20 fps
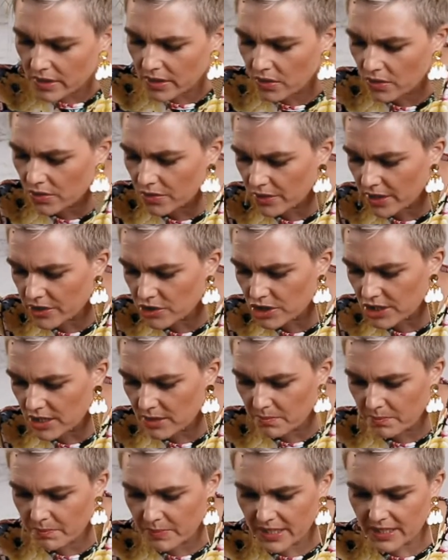the crunchy
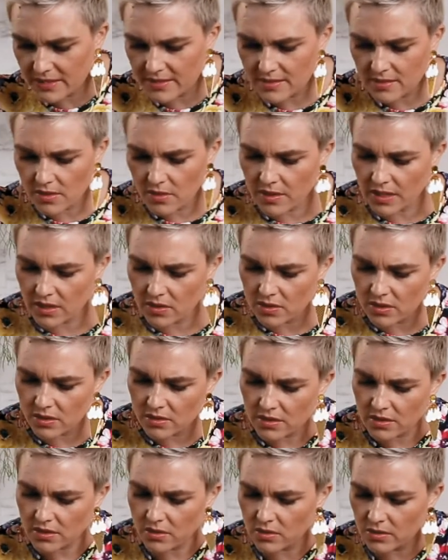bits going on.
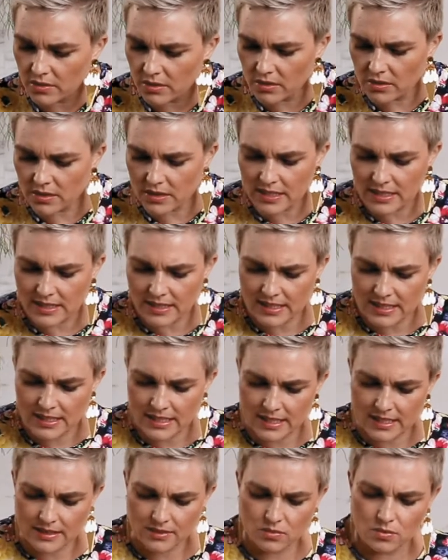Look at
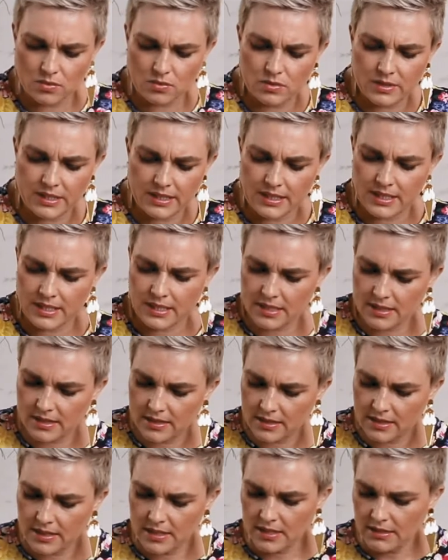that. Oh yeah,
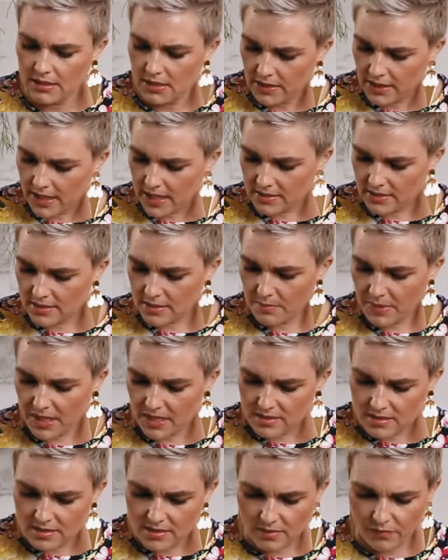that's the
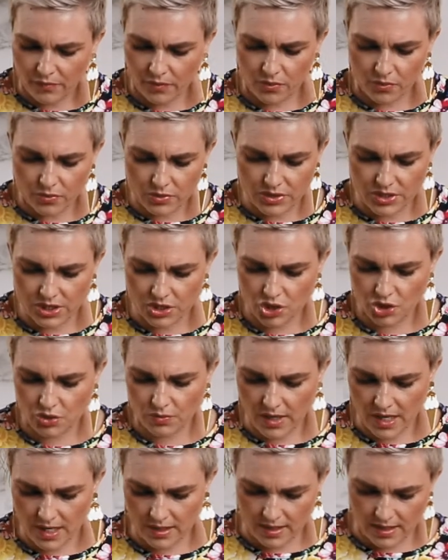basis for a good dish
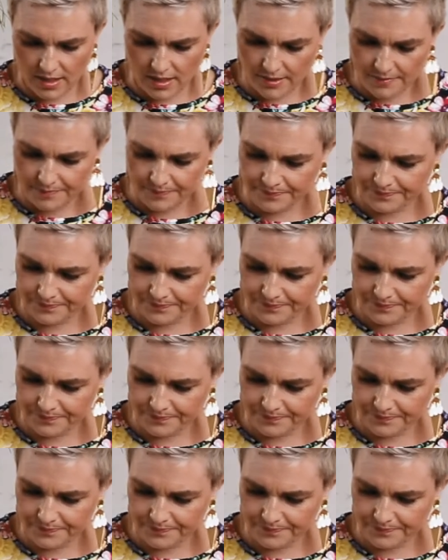right there.